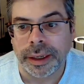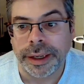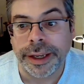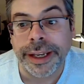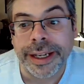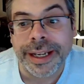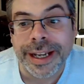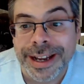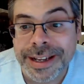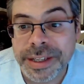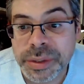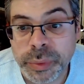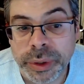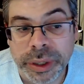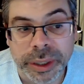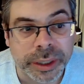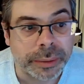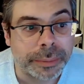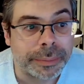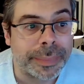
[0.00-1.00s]
Hey guys,
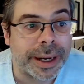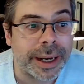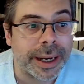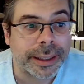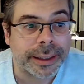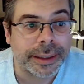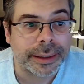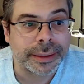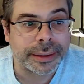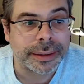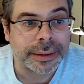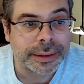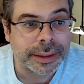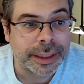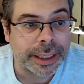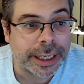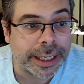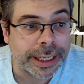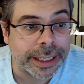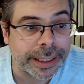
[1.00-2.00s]
welcome back.
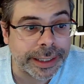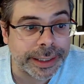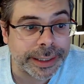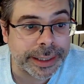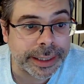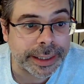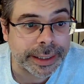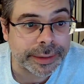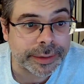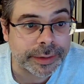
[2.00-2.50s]
And